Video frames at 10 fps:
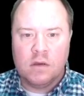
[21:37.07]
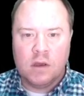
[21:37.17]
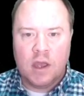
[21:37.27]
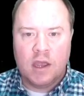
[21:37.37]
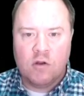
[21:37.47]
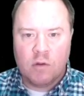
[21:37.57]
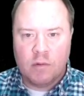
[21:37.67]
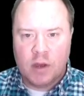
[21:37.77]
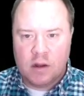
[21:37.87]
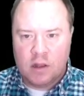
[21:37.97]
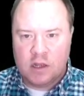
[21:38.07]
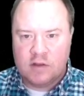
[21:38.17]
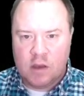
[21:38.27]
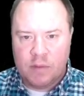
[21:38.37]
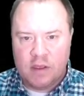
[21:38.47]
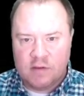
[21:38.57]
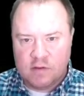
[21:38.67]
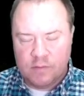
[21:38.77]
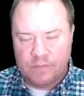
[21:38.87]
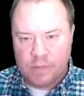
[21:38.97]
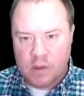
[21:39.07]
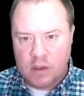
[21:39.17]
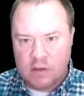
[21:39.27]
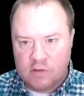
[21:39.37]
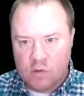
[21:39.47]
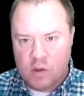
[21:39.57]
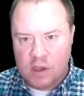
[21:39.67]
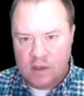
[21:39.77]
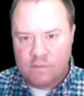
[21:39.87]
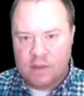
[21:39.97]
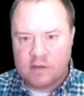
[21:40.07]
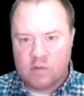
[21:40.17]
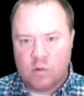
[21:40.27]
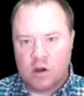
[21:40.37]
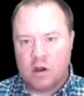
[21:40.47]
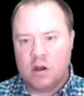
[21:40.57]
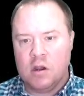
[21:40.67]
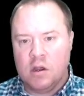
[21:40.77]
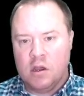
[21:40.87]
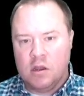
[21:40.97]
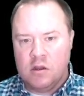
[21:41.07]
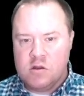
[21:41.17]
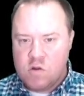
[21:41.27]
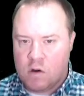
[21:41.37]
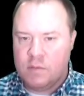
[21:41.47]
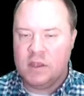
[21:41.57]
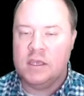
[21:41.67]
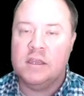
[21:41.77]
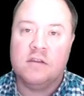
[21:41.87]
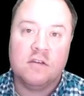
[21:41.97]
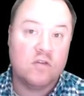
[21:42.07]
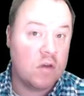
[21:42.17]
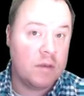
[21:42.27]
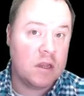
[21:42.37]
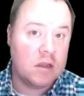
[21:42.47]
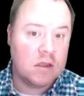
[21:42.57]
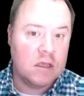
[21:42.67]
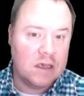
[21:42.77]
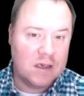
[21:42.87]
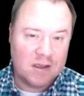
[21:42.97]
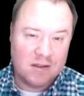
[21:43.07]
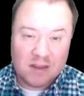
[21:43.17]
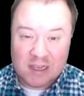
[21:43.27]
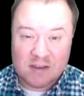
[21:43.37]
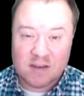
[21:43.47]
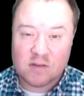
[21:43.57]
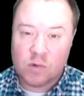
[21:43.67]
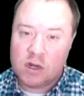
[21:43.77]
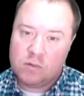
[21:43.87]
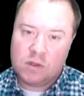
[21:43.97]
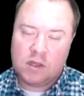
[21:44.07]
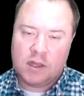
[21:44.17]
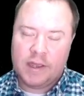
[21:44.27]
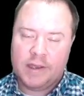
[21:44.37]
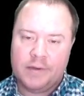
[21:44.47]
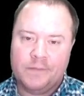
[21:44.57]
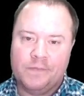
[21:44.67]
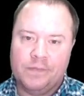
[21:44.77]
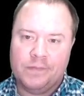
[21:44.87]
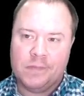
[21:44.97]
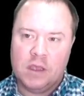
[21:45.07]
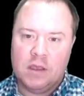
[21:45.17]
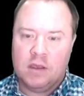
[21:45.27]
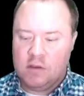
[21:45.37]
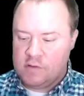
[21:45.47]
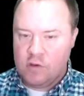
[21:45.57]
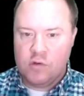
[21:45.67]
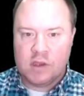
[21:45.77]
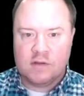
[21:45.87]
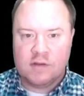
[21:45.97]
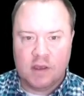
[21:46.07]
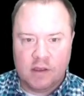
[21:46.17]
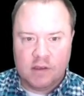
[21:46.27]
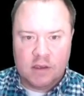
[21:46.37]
normal model on top of this. So if this were normally distributed, this is what it would look like. So you can tell